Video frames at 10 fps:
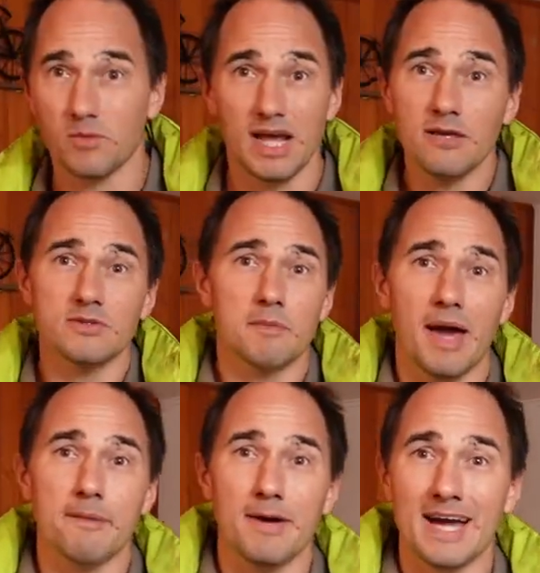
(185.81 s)
When I use a
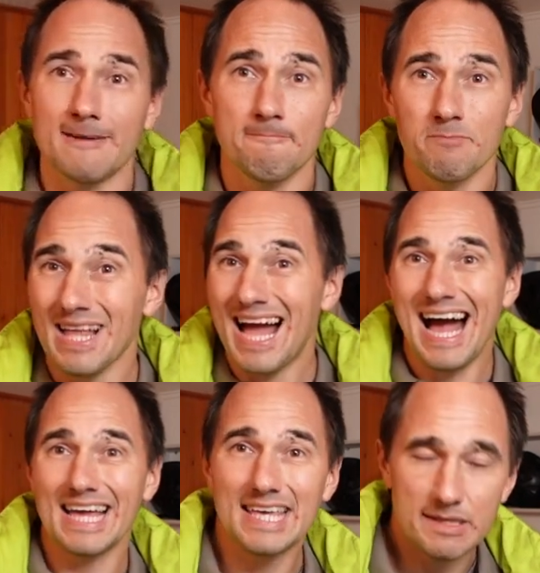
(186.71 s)
backpack,
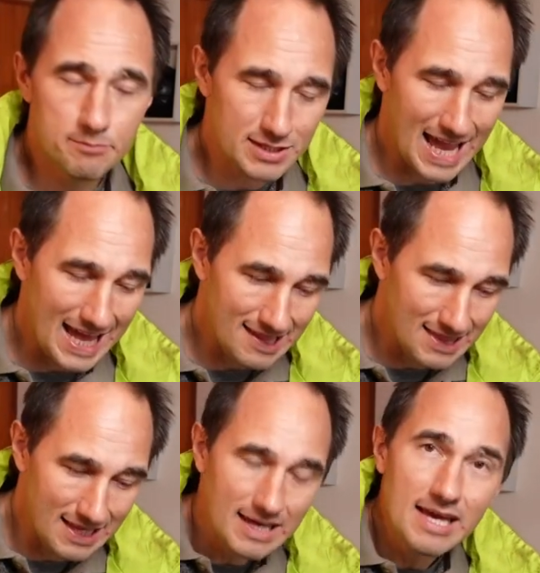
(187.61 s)
I can't put
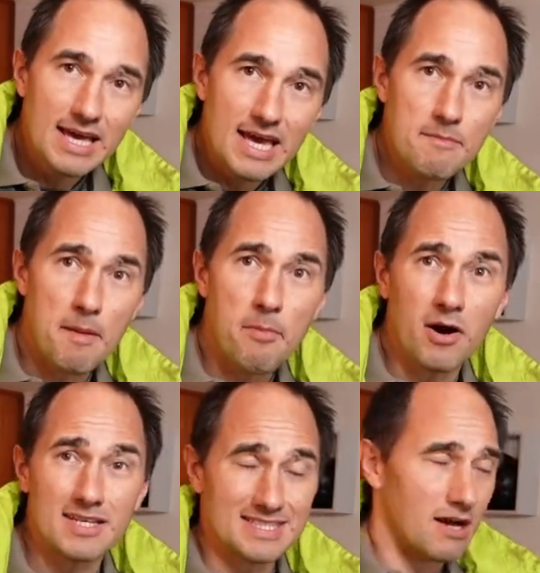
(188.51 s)
anything in my
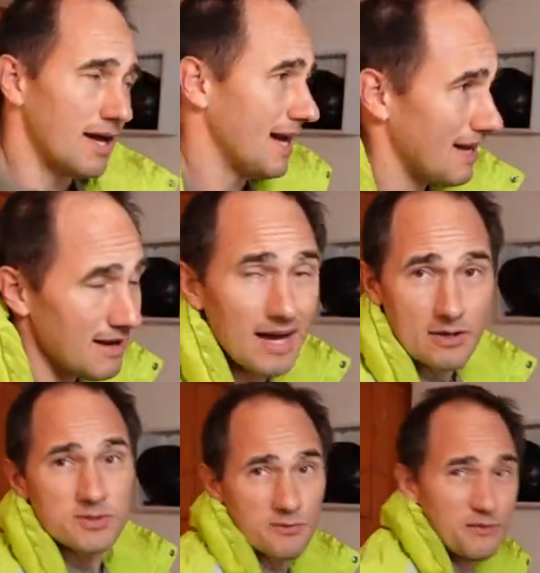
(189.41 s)
pockets. I also